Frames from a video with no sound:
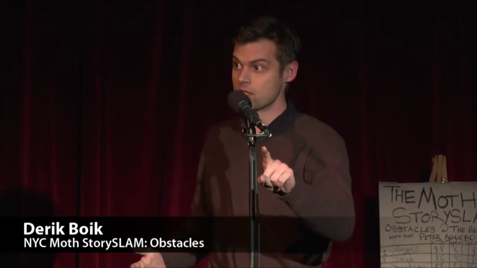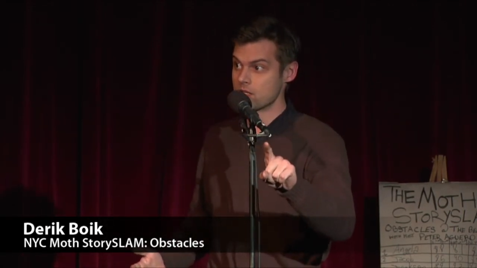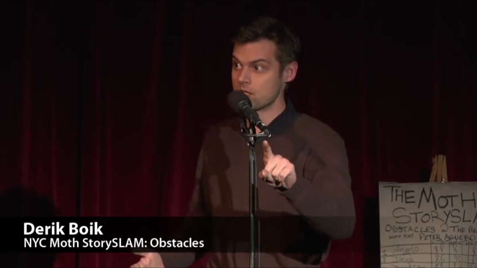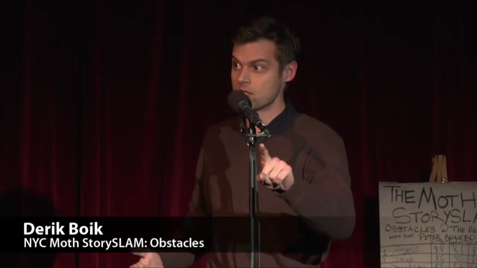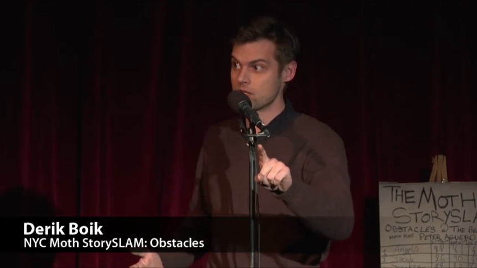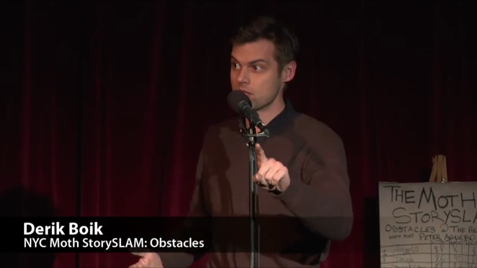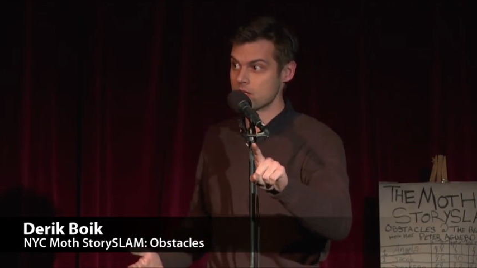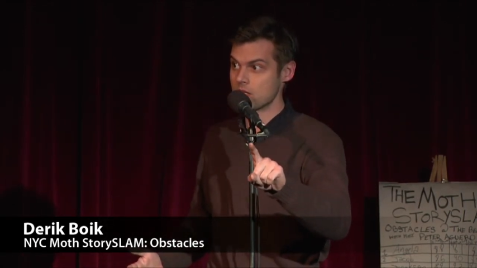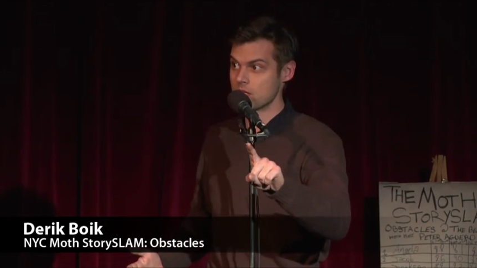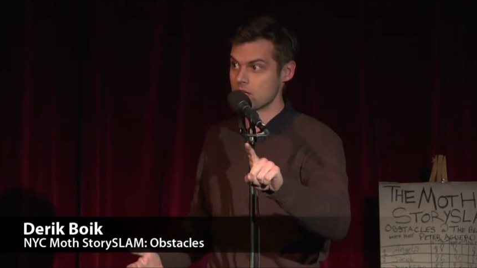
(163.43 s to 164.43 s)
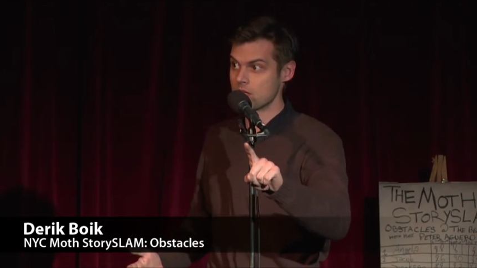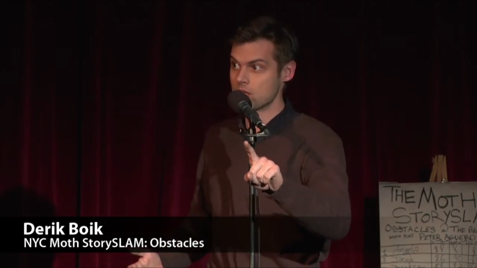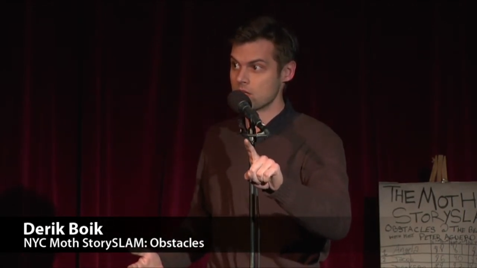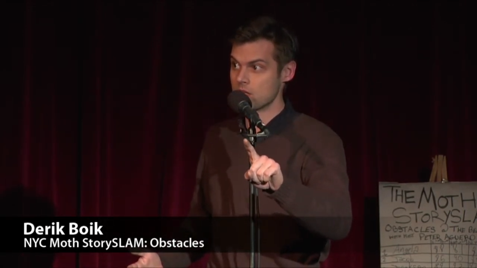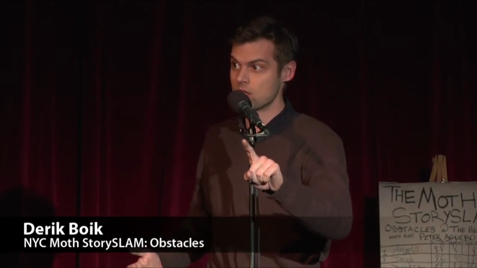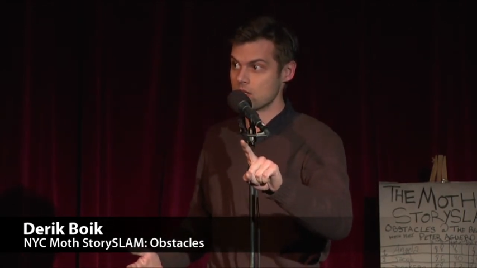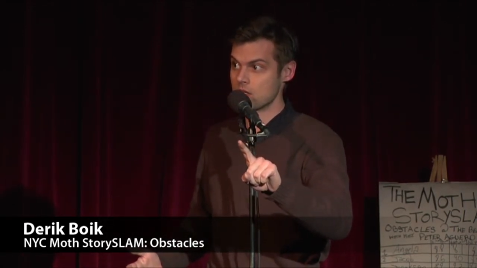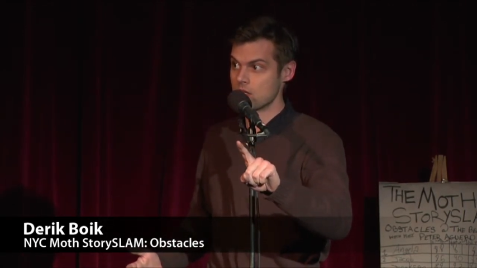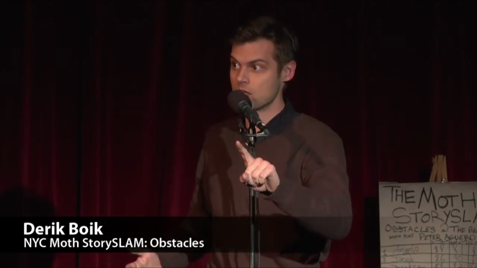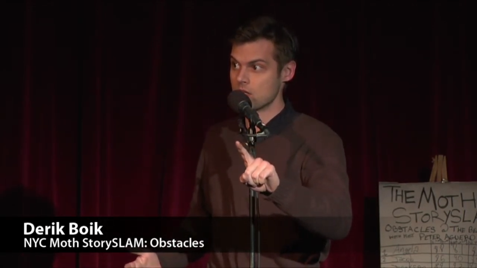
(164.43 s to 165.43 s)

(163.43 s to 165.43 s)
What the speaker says: (no one is talking)